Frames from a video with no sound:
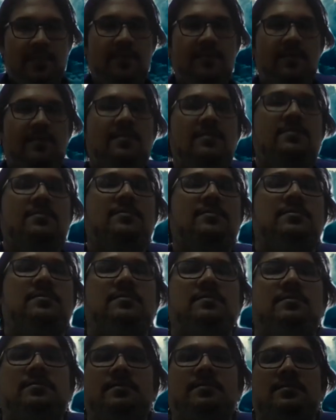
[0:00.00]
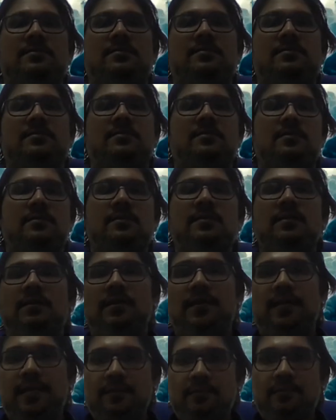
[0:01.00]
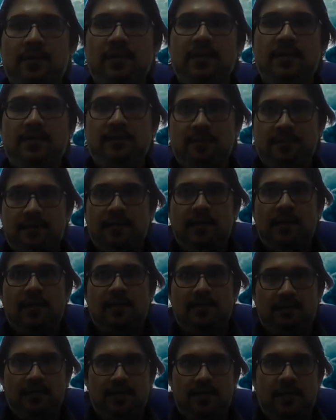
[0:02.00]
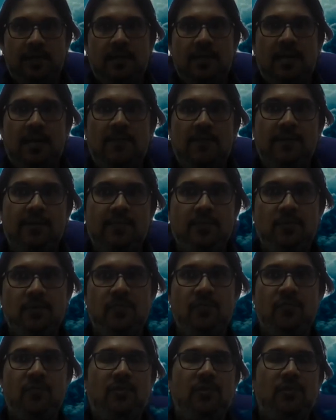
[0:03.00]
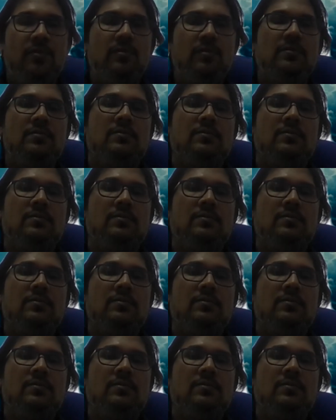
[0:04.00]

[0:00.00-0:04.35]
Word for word: Yes anybody here having a portfolio?